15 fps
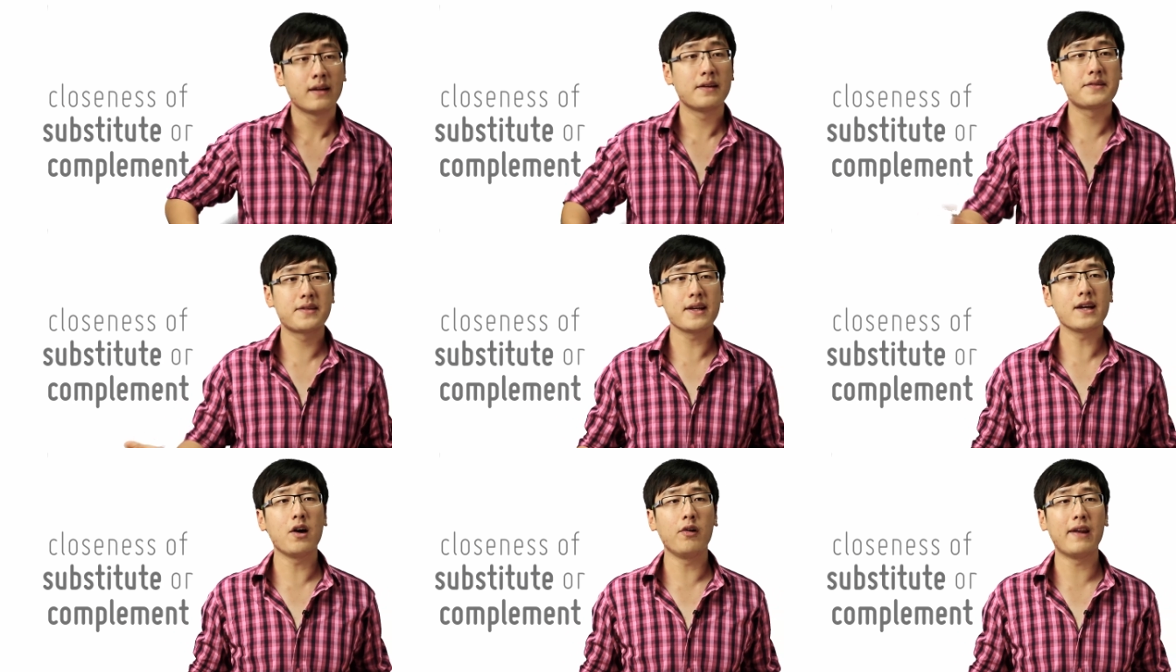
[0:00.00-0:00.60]
The
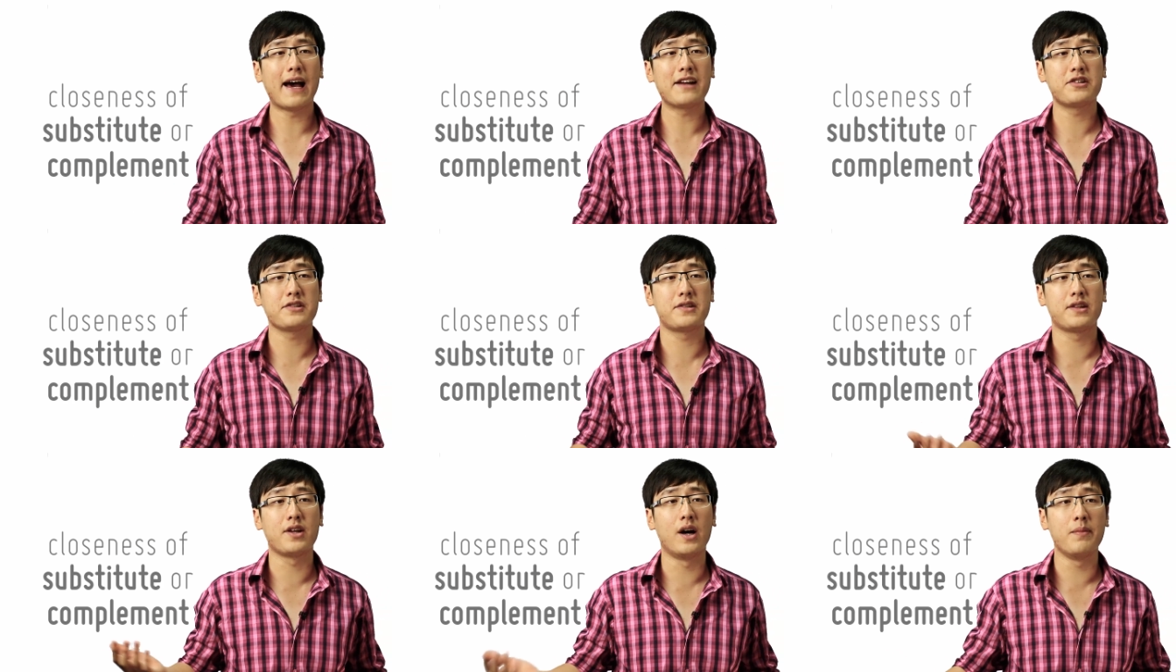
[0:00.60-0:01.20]
single
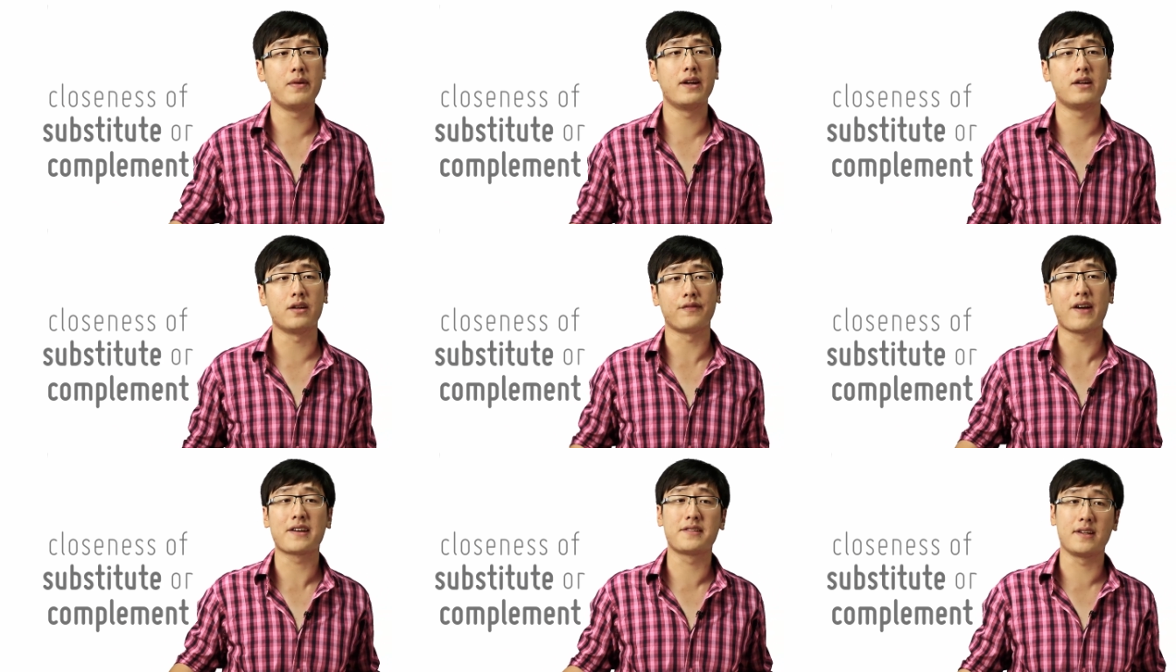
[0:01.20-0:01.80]
largest determinant
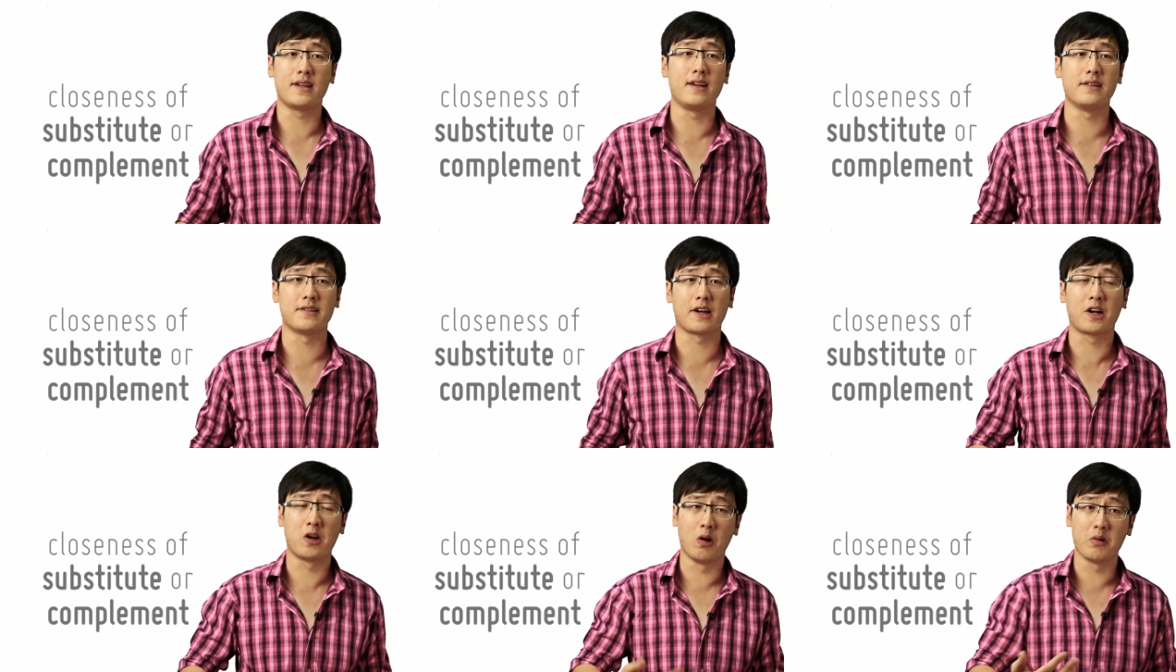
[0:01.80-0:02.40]
of XED is
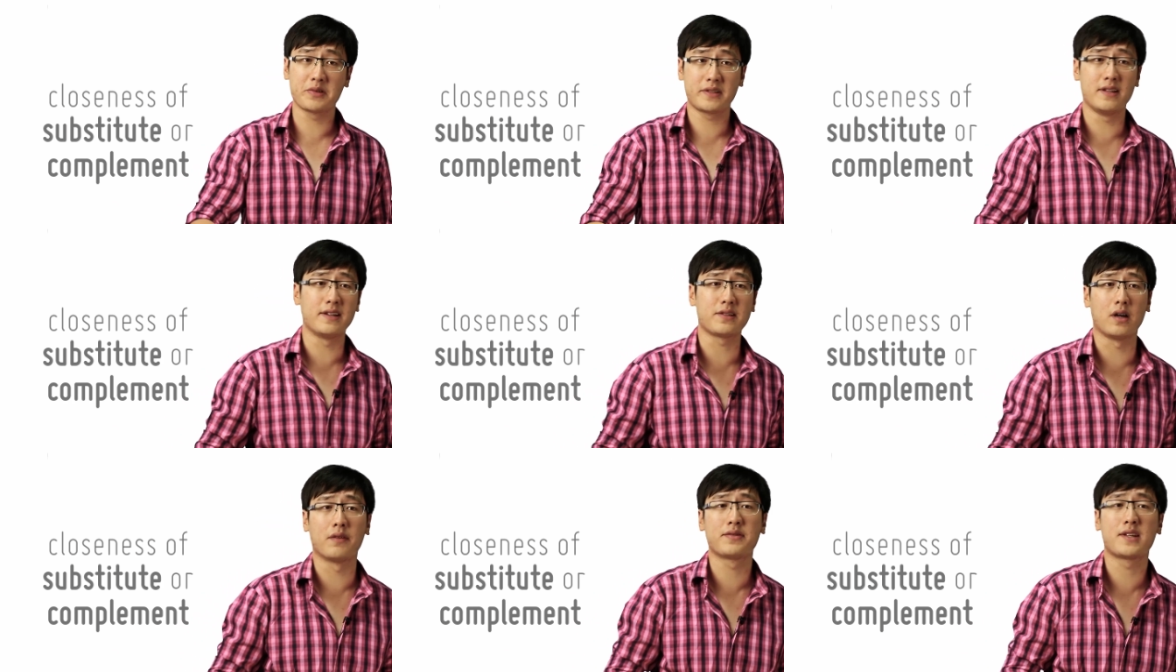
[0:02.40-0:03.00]
the
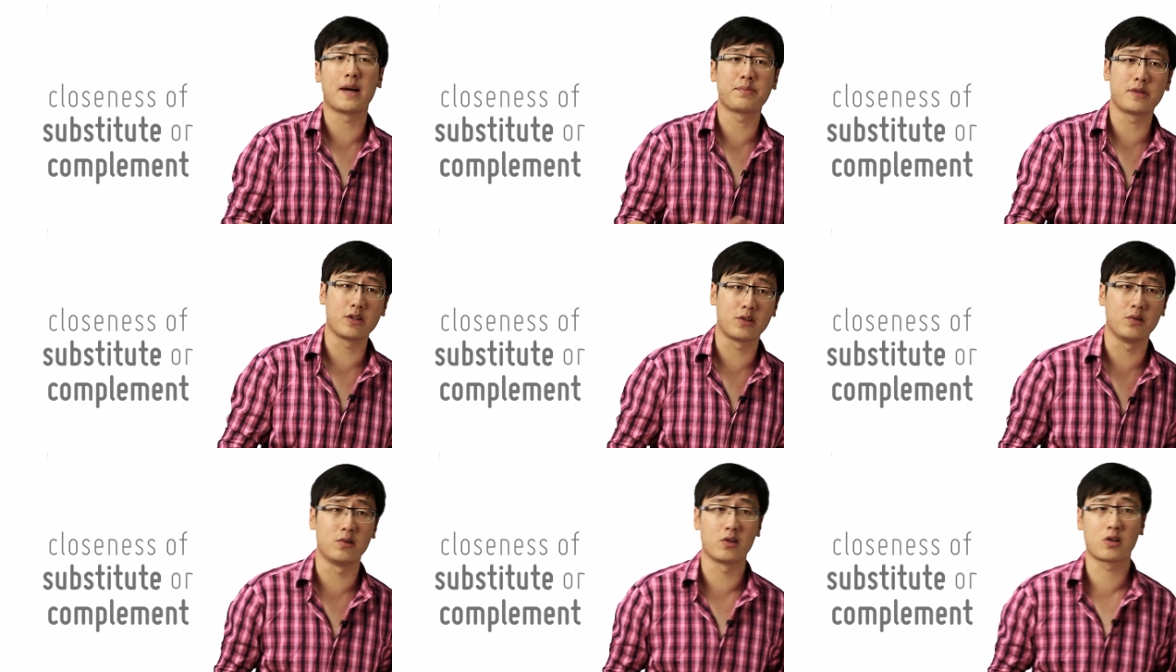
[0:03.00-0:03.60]
closeness of
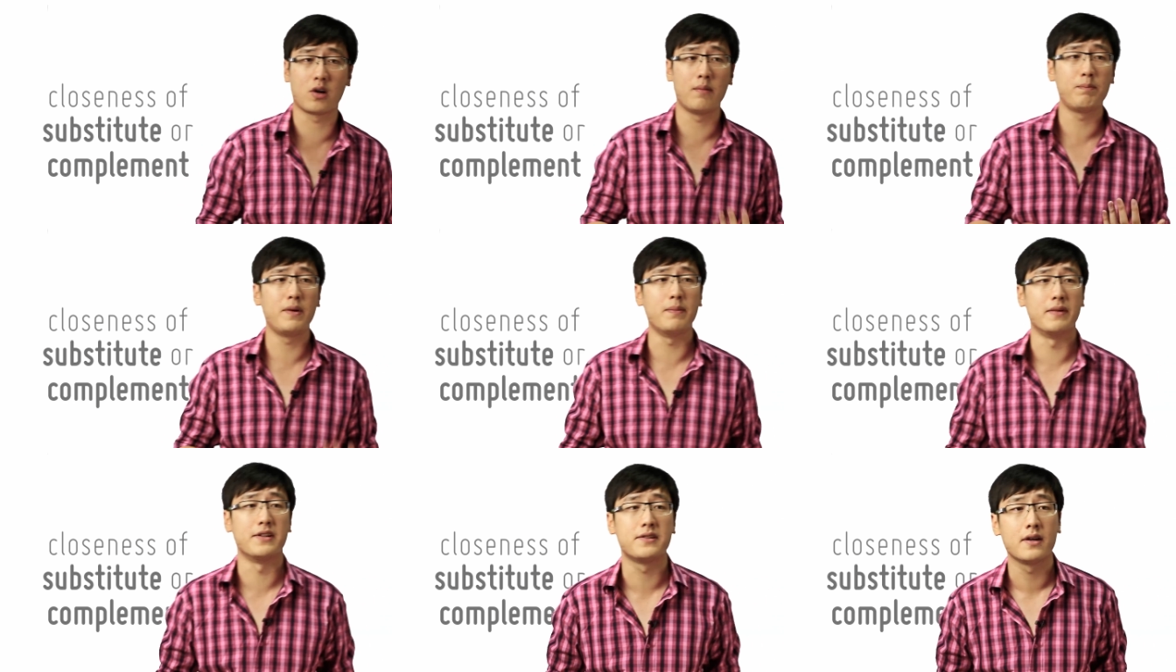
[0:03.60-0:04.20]
substitute or
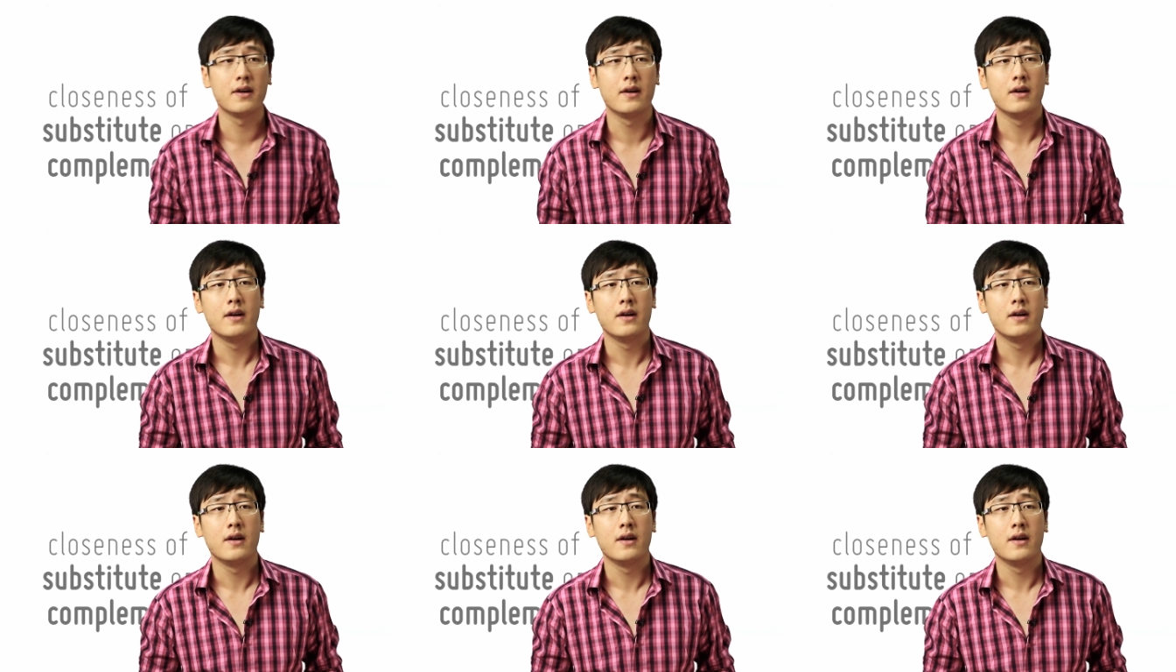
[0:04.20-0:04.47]
complement.